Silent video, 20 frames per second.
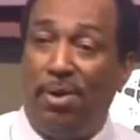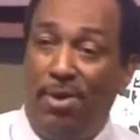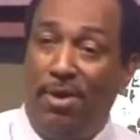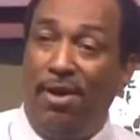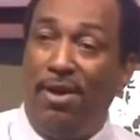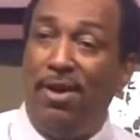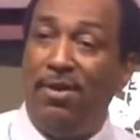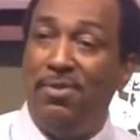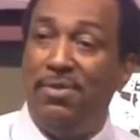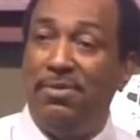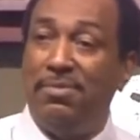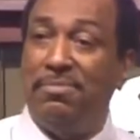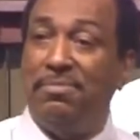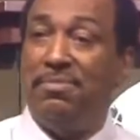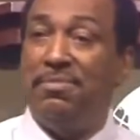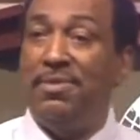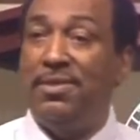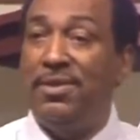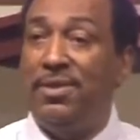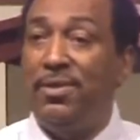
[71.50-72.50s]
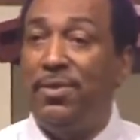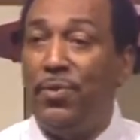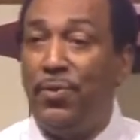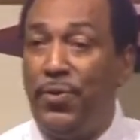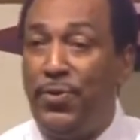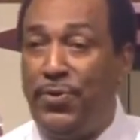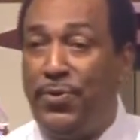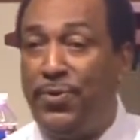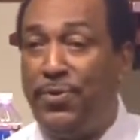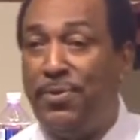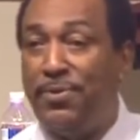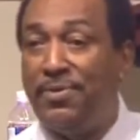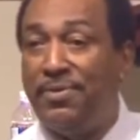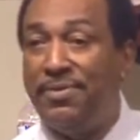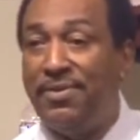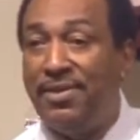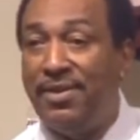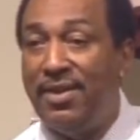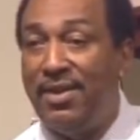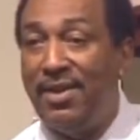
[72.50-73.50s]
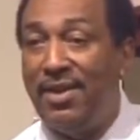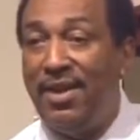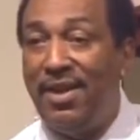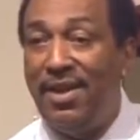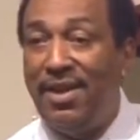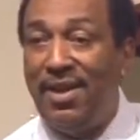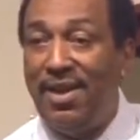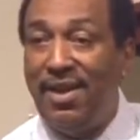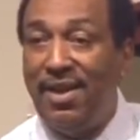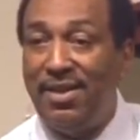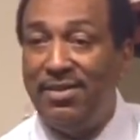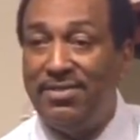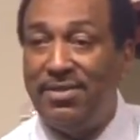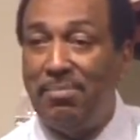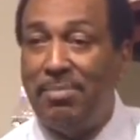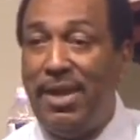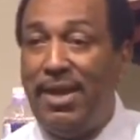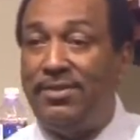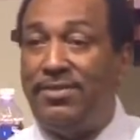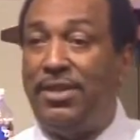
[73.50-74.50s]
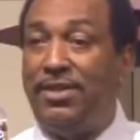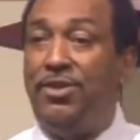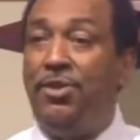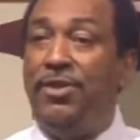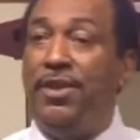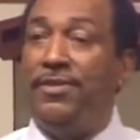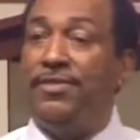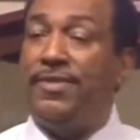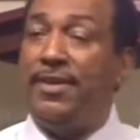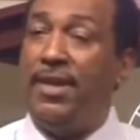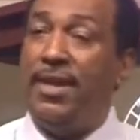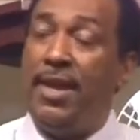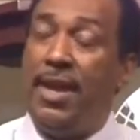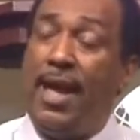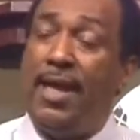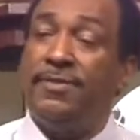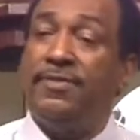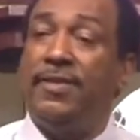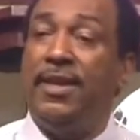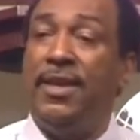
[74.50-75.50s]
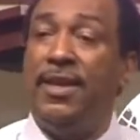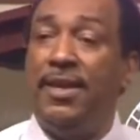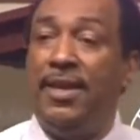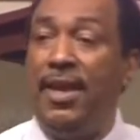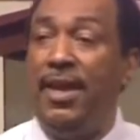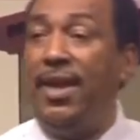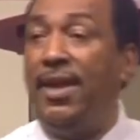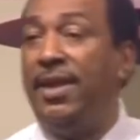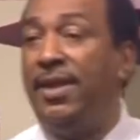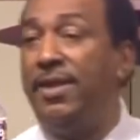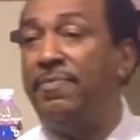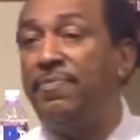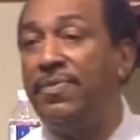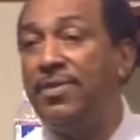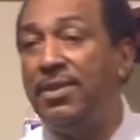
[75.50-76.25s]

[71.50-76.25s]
Boy, whew. somebody said, You didn't say that. I'll say it again.